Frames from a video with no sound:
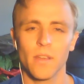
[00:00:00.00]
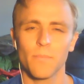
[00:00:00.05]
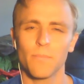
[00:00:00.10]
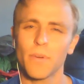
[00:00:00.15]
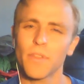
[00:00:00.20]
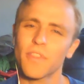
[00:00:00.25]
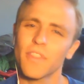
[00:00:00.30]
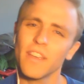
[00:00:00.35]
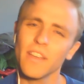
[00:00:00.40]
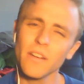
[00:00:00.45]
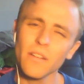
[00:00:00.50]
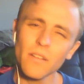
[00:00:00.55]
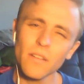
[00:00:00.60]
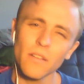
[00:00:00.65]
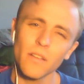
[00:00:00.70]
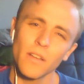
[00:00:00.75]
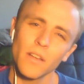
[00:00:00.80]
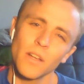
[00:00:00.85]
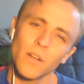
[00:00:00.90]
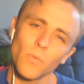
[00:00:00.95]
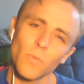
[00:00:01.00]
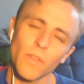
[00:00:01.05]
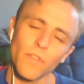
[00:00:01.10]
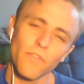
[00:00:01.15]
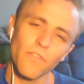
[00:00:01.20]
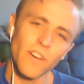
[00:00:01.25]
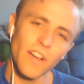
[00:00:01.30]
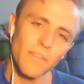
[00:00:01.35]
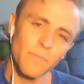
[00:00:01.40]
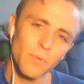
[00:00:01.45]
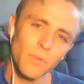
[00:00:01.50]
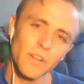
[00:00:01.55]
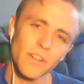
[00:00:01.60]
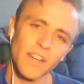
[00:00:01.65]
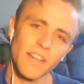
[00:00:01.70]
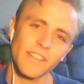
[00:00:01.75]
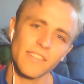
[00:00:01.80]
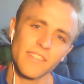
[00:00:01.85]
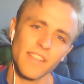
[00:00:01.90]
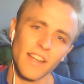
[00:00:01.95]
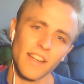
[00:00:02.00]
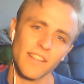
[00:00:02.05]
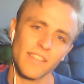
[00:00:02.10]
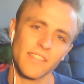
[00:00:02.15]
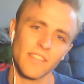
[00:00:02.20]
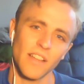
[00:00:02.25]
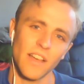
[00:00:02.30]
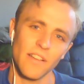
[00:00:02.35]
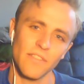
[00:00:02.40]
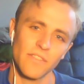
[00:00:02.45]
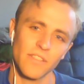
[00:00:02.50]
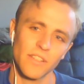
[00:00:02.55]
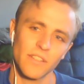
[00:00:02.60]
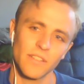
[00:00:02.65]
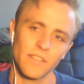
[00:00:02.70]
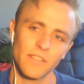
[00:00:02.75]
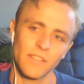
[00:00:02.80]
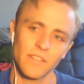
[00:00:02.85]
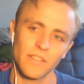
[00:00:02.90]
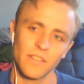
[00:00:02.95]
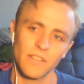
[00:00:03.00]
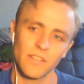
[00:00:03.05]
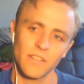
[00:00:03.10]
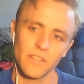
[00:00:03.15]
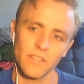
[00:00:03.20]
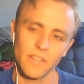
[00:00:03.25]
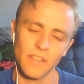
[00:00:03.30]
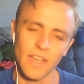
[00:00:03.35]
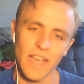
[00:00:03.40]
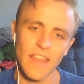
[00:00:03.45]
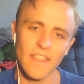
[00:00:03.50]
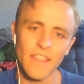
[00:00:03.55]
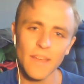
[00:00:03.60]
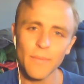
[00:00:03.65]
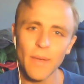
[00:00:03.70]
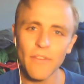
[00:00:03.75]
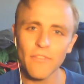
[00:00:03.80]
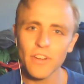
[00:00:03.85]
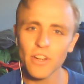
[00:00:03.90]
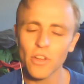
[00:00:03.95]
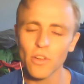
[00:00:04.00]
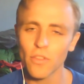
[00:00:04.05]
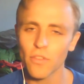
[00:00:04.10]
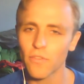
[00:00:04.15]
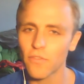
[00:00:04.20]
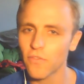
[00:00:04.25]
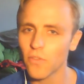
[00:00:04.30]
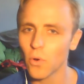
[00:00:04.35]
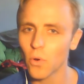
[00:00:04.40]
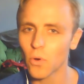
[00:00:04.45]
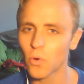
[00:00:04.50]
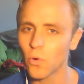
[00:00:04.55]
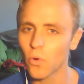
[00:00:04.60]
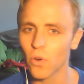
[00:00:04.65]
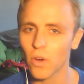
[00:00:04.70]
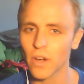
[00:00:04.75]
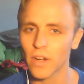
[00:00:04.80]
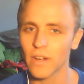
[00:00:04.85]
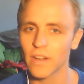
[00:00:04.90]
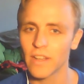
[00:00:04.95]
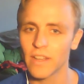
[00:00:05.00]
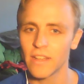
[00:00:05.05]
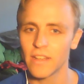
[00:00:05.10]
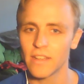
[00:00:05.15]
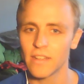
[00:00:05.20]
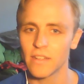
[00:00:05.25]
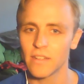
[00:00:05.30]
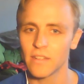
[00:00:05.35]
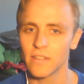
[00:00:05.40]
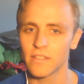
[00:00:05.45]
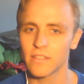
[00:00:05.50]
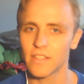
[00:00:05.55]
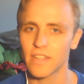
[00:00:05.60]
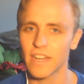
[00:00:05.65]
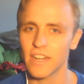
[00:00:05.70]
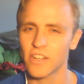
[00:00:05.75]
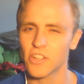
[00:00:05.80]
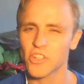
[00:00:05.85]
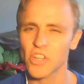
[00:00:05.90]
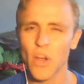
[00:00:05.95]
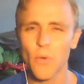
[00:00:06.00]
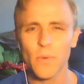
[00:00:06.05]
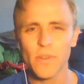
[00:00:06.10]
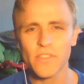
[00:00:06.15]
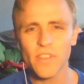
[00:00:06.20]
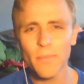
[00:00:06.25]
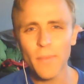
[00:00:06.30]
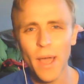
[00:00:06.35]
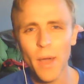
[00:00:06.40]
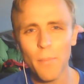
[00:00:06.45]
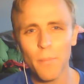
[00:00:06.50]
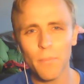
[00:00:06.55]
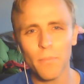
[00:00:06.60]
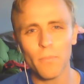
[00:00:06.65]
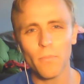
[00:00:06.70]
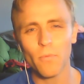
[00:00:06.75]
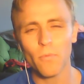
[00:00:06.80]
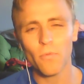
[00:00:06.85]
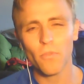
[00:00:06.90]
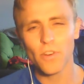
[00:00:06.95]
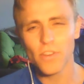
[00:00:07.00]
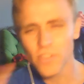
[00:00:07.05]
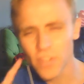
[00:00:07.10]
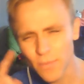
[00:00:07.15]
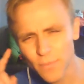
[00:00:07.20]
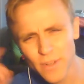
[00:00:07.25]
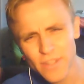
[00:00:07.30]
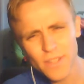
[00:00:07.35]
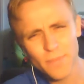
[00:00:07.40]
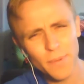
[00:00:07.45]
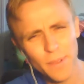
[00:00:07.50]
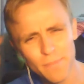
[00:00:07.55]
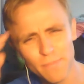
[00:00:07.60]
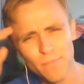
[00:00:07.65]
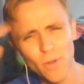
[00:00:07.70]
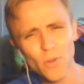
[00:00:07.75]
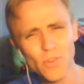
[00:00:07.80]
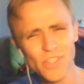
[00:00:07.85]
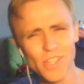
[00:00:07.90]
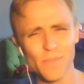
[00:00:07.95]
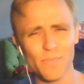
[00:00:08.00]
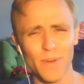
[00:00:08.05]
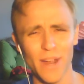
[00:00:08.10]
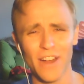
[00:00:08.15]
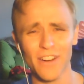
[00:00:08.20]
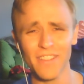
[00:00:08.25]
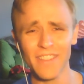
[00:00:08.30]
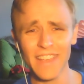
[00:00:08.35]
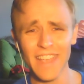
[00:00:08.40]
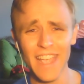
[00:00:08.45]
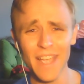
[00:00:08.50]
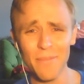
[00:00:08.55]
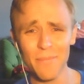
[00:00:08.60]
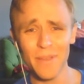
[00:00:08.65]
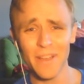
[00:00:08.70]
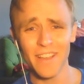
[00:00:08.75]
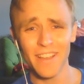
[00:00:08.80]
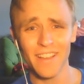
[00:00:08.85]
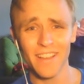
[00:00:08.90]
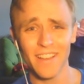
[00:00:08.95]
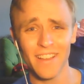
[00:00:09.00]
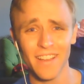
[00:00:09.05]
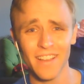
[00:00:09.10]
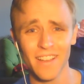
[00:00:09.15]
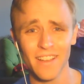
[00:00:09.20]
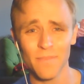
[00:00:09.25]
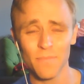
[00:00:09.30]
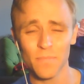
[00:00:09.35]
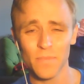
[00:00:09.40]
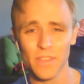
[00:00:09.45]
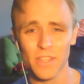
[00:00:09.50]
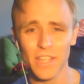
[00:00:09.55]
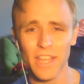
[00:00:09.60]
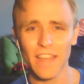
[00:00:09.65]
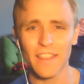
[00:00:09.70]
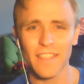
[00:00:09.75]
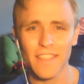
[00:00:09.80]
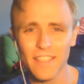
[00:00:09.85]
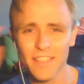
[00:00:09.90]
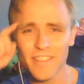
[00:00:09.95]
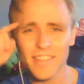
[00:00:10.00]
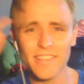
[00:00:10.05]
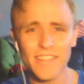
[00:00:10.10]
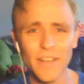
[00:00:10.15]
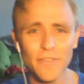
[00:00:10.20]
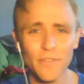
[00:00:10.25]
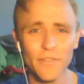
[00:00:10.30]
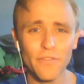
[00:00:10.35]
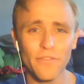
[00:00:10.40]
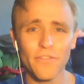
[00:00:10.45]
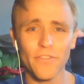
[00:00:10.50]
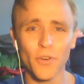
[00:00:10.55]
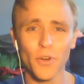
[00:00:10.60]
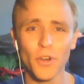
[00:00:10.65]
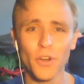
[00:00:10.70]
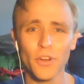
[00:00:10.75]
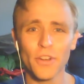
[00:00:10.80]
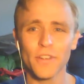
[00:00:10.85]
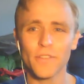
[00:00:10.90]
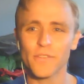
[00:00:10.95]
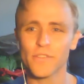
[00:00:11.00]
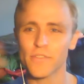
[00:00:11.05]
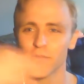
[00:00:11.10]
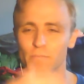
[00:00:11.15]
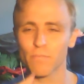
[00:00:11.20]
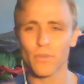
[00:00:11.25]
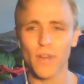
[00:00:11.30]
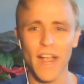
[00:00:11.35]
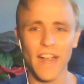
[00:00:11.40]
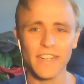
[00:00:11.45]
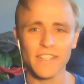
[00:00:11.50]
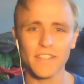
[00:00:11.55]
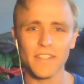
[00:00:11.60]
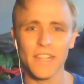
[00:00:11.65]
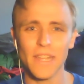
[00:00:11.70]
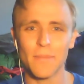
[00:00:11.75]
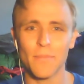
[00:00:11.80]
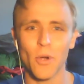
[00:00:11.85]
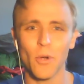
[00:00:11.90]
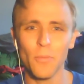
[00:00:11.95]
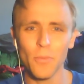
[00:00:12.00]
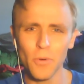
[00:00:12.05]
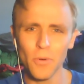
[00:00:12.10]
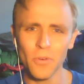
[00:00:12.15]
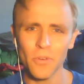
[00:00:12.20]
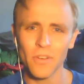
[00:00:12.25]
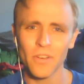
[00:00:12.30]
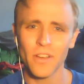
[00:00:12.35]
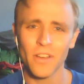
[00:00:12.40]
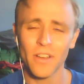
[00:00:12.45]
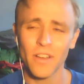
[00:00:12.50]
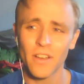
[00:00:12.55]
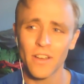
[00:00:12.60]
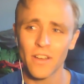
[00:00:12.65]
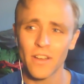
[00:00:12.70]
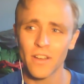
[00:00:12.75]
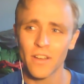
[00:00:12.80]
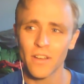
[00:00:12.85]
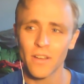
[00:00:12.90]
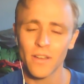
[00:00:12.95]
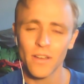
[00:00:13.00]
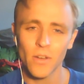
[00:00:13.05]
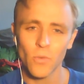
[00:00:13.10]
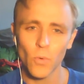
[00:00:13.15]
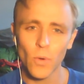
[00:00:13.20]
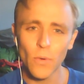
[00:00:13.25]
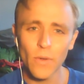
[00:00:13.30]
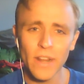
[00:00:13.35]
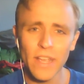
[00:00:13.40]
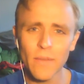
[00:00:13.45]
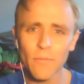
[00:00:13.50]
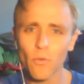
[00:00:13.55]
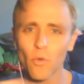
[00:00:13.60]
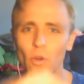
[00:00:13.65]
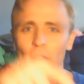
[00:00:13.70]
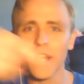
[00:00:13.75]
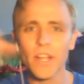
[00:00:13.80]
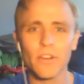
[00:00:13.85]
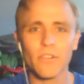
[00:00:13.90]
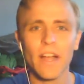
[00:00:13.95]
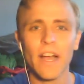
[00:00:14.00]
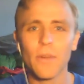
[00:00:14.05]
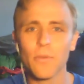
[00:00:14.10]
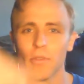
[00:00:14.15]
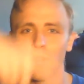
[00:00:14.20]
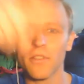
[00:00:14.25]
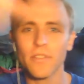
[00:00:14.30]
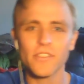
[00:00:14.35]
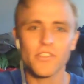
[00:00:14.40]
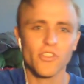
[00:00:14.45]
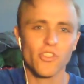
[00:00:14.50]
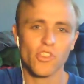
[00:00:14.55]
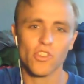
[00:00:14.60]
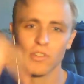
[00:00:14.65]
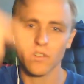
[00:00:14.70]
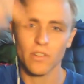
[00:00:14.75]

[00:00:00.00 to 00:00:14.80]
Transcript: But then, with 5.9 seconds left, and them having to go the full court to get a shot, we somehow, for some reason, put Moses Brown in the game? Yeah, the 7-footer who was practically immobile? We want him running around with all these